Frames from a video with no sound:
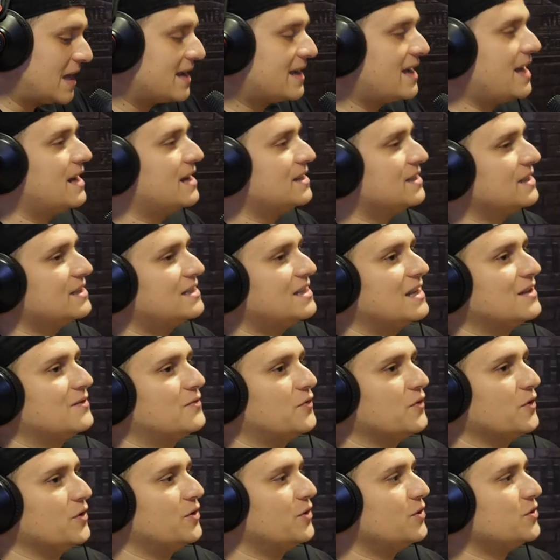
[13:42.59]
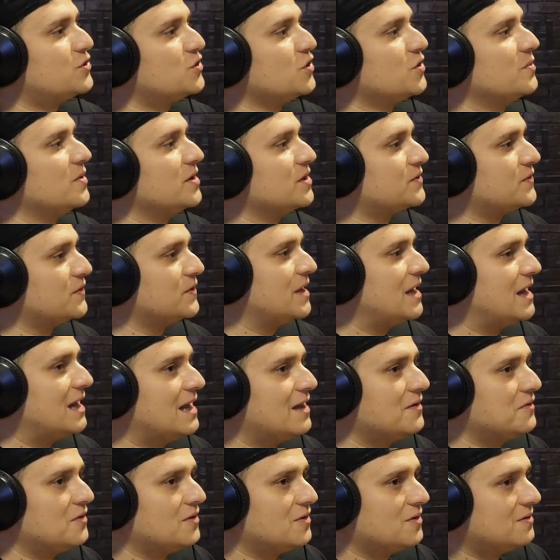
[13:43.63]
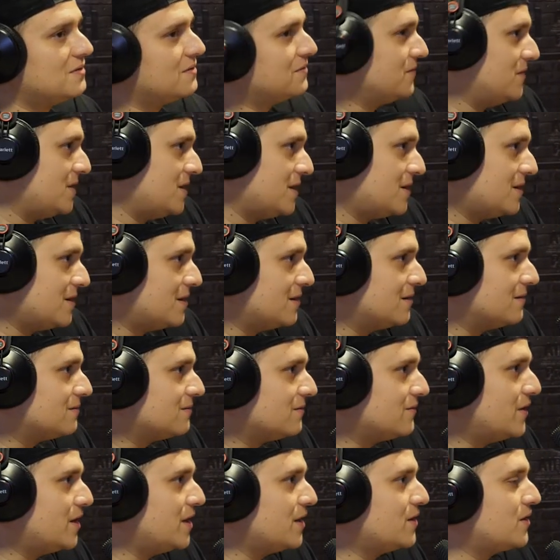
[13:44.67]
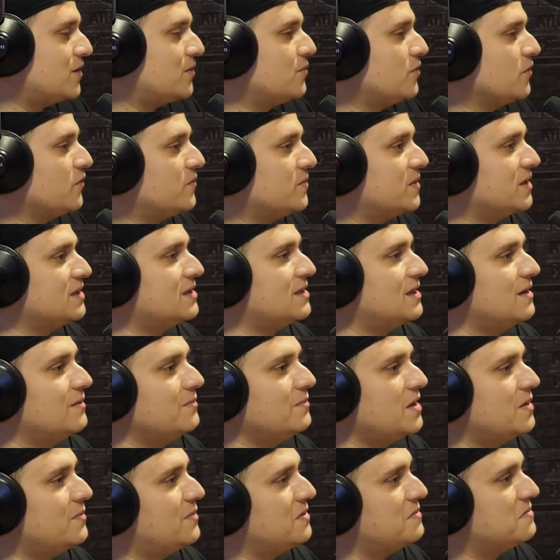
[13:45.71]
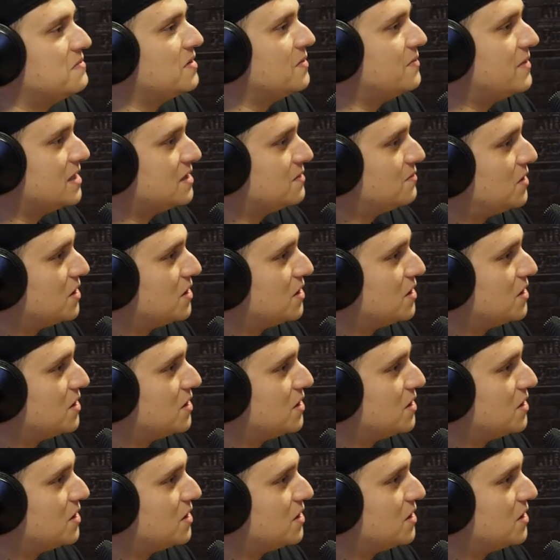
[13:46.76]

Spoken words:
Again, as I said, for YouTubers for that level, very good improvements, and maybe the best